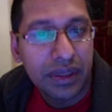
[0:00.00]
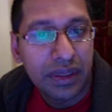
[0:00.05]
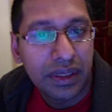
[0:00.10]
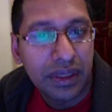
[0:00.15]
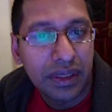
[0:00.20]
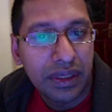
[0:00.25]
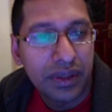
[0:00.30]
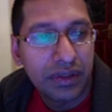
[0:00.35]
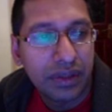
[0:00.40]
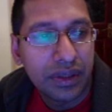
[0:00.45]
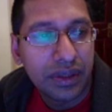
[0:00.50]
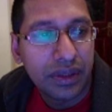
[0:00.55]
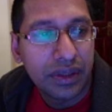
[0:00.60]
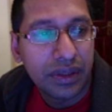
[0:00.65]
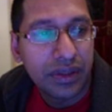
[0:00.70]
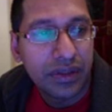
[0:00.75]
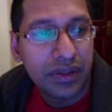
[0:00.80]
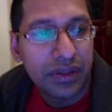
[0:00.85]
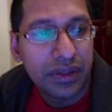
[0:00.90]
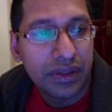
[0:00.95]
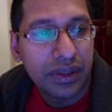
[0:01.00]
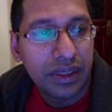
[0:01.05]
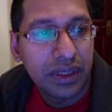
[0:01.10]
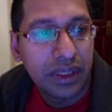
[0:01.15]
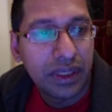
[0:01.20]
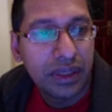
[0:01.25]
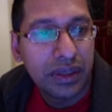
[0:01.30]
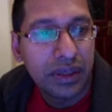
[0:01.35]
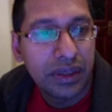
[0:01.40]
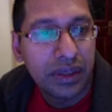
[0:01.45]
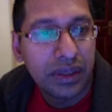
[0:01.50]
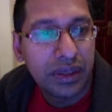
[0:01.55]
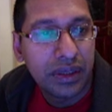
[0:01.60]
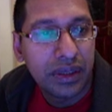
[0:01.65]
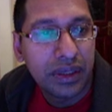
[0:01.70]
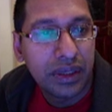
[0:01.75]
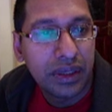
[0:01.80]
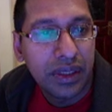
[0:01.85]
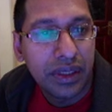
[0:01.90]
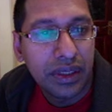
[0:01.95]
leave it on standard.
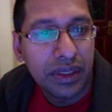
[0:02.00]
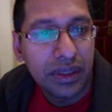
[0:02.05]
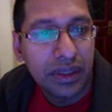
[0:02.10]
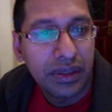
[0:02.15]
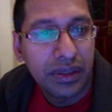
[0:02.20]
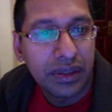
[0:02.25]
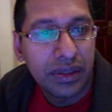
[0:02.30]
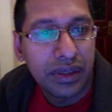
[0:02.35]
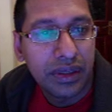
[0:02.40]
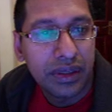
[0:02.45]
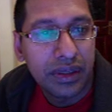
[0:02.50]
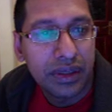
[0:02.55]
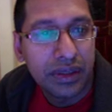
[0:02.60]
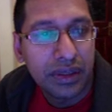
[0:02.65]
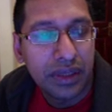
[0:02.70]
Units,